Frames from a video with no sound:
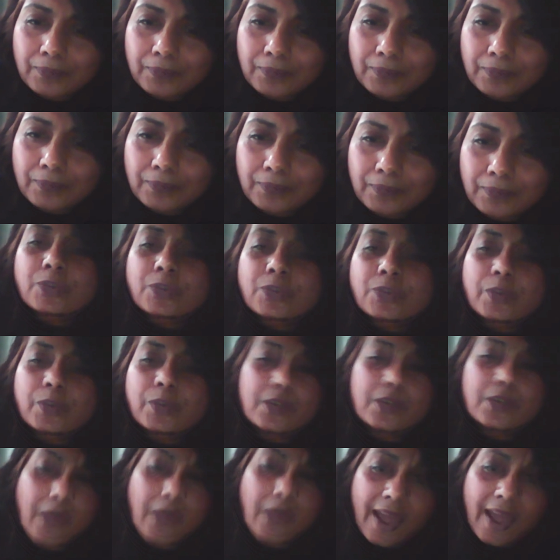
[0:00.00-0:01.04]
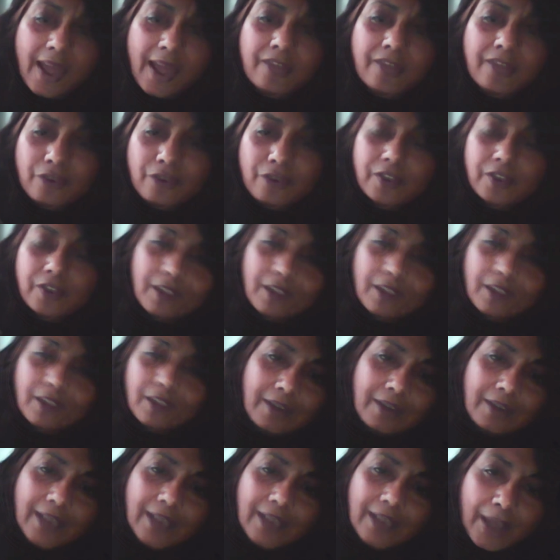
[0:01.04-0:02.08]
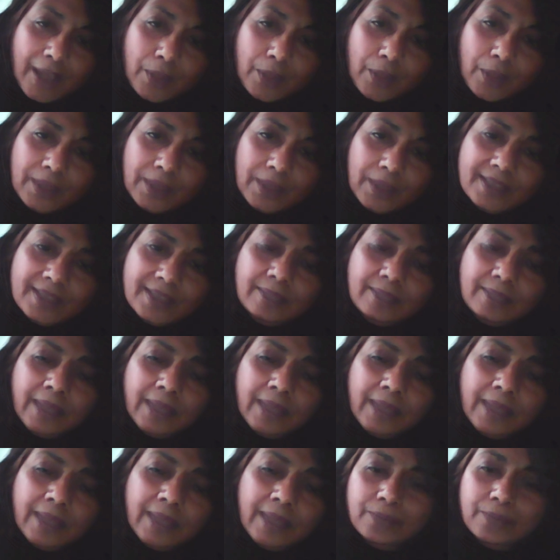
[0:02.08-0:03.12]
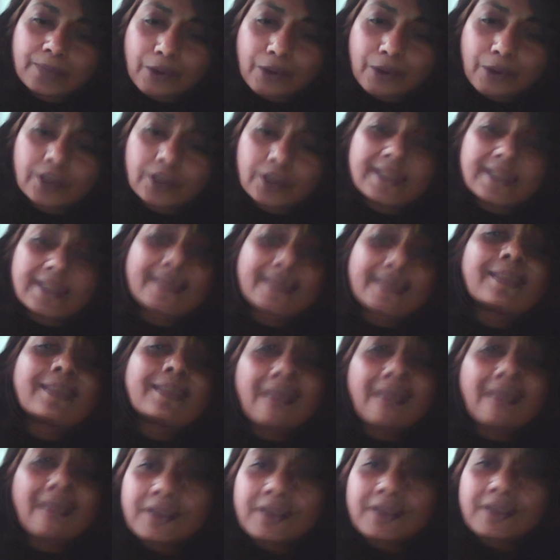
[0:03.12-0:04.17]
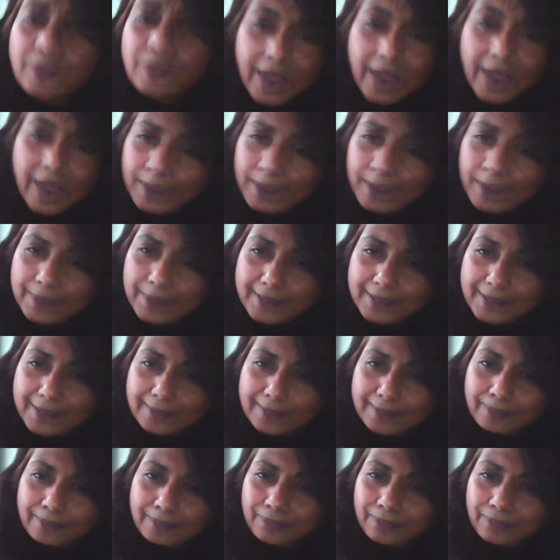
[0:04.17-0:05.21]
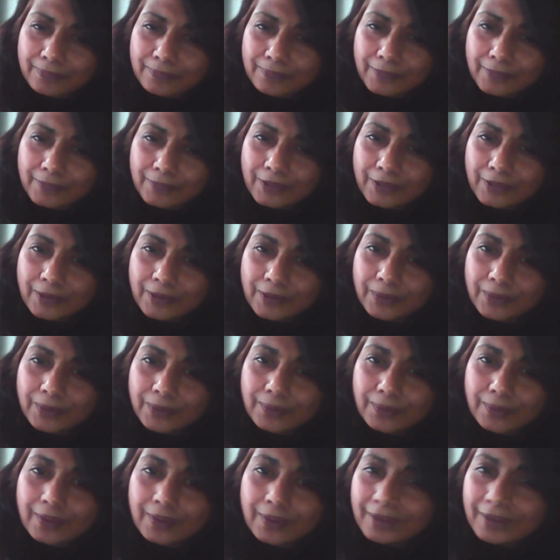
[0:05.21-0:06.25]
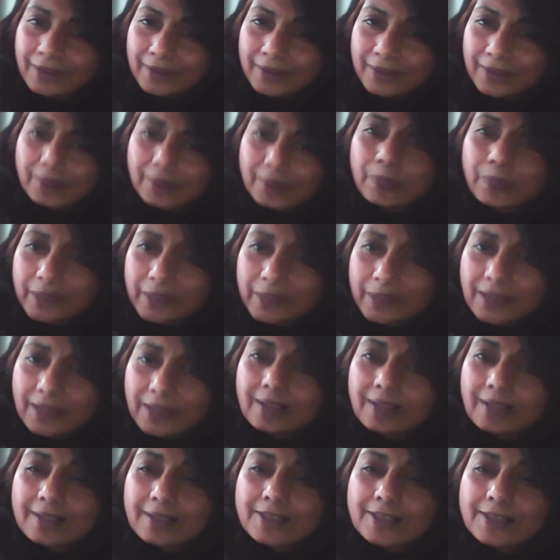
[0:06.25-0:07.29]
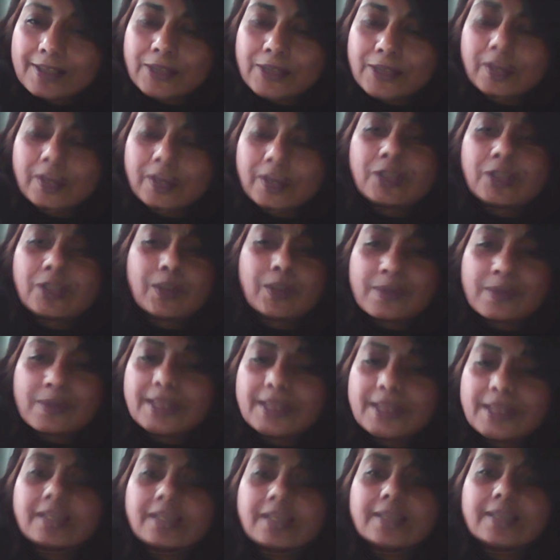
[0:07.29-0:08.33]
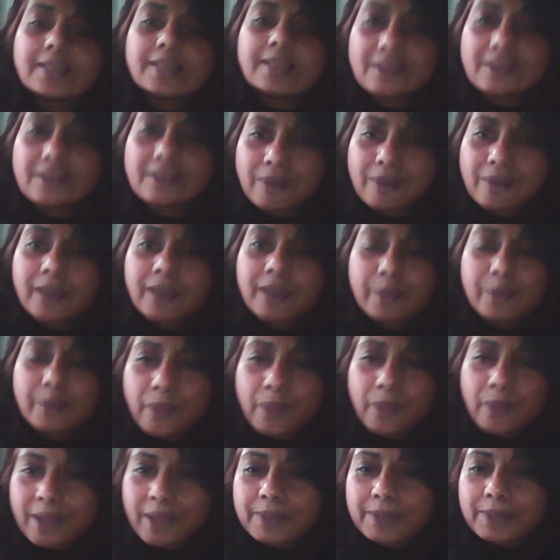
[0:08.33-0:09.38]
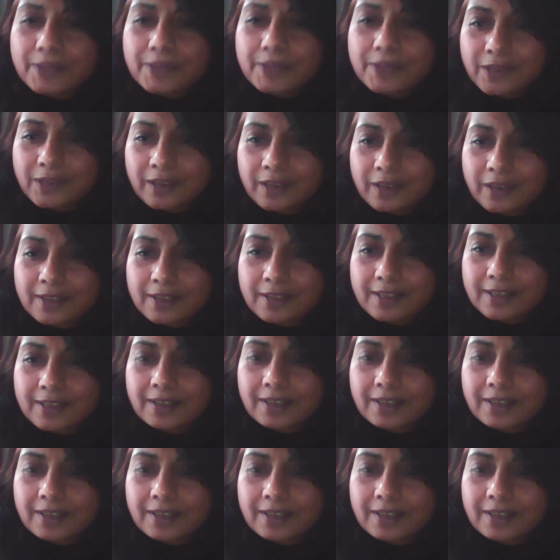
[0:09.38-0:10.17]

So what you have over here now is the Manhattan Project still under wraps. Right. We so they're using these incredible weapons on us